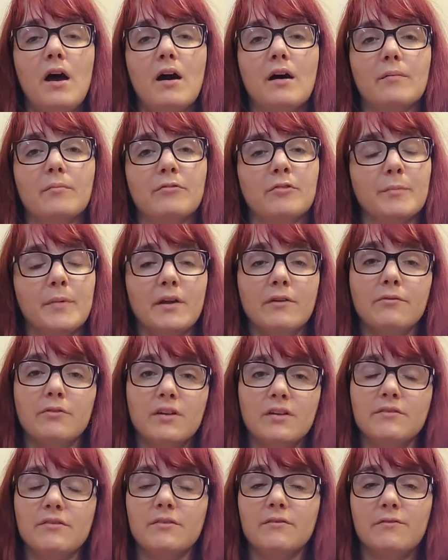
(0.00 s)
for my
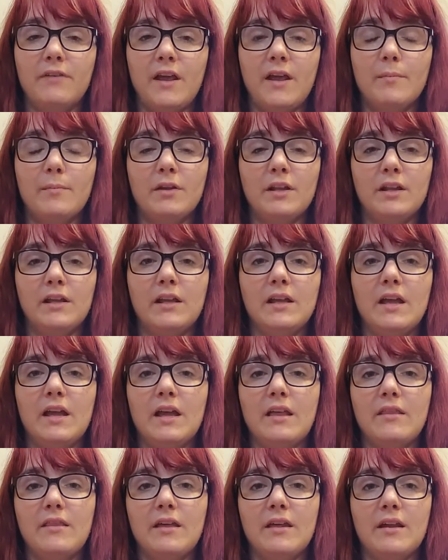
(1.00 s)
friends and family,
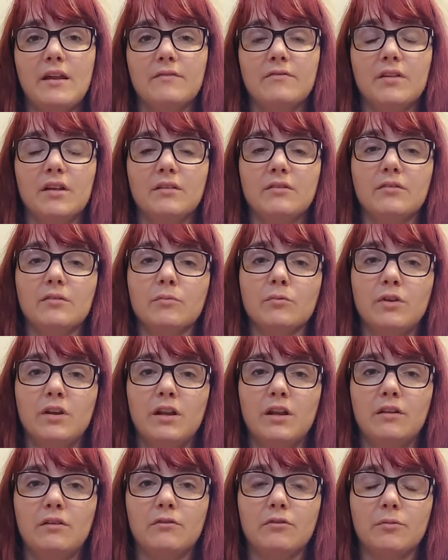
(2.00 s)
and then I've done some
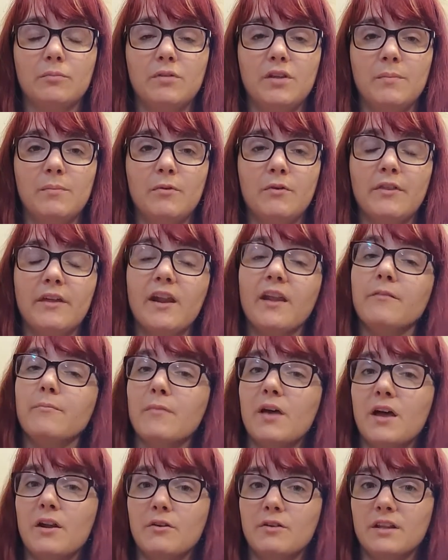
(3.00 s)
readings for people that I've
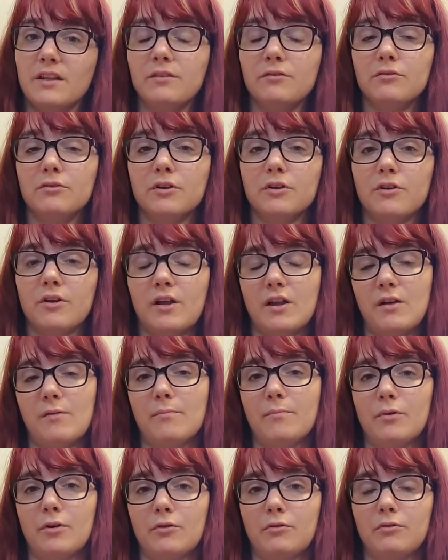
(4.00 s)
met on Instagram,
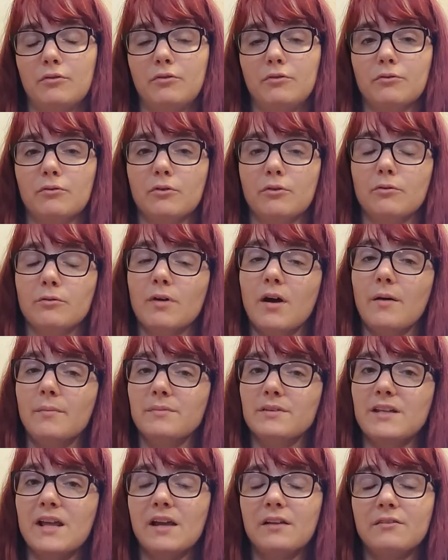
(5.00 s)
both through
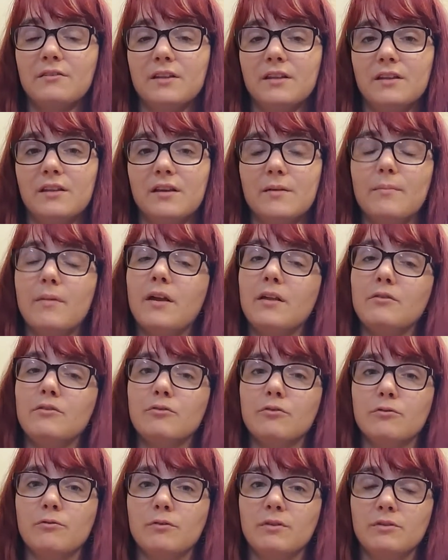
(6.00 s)
texting them and
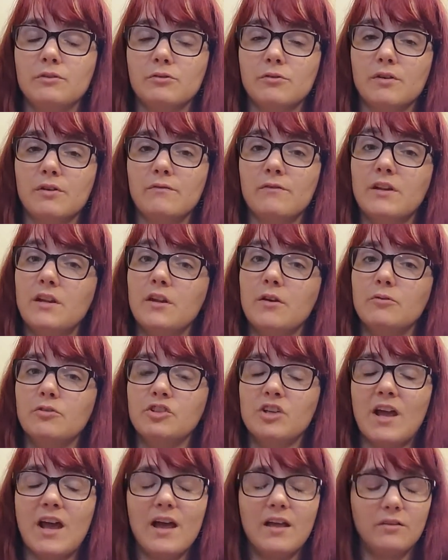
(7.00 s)
through doing video
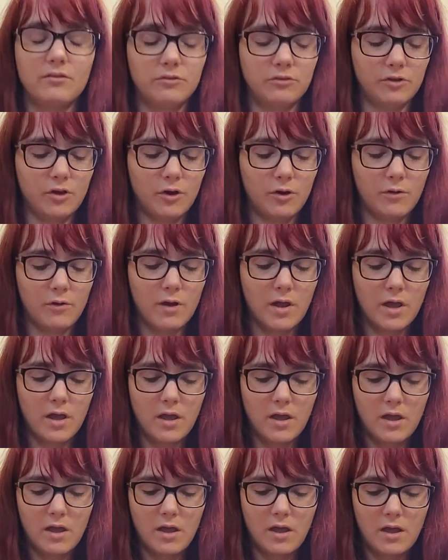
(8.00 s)
chat. So
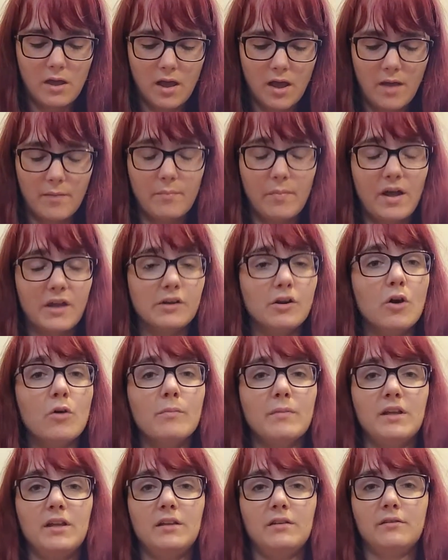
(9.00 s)
I'm by no
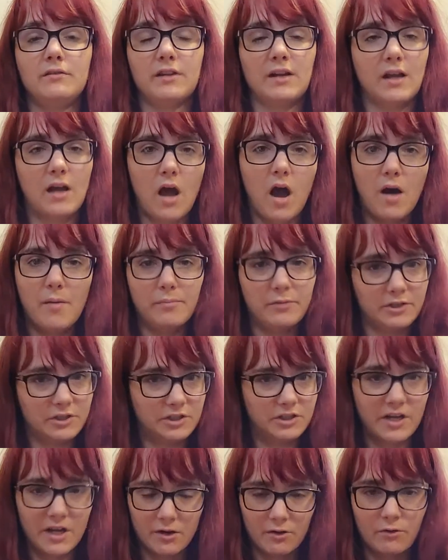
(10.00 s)
means an accomplished
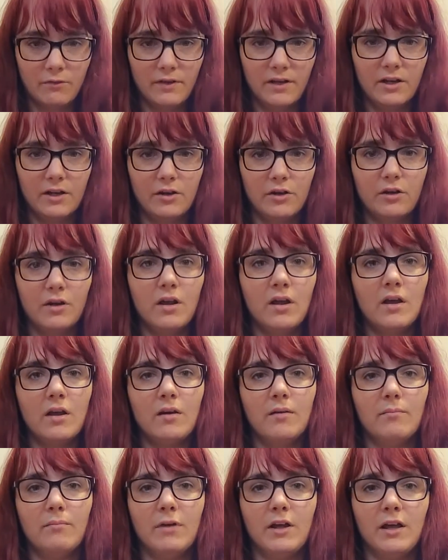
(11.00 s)
tarot reader,
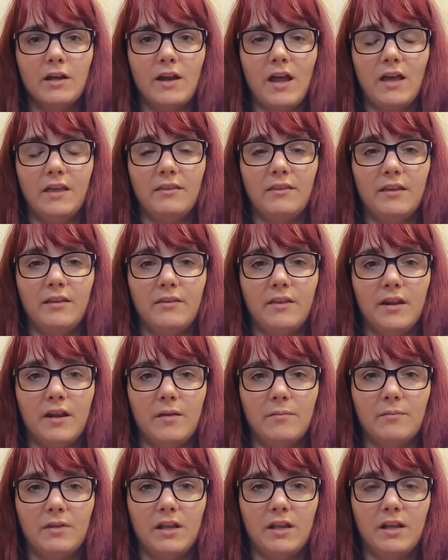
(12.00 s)
but I think that
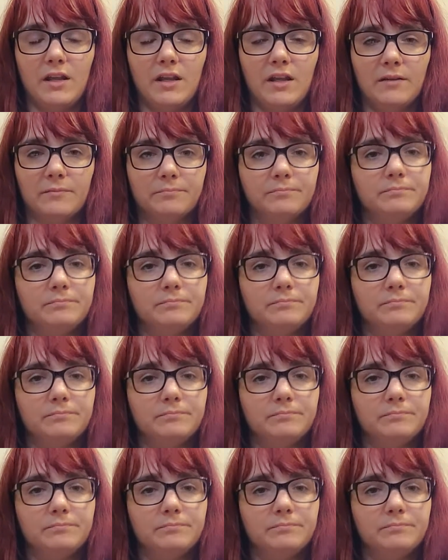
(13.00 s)
I'm getting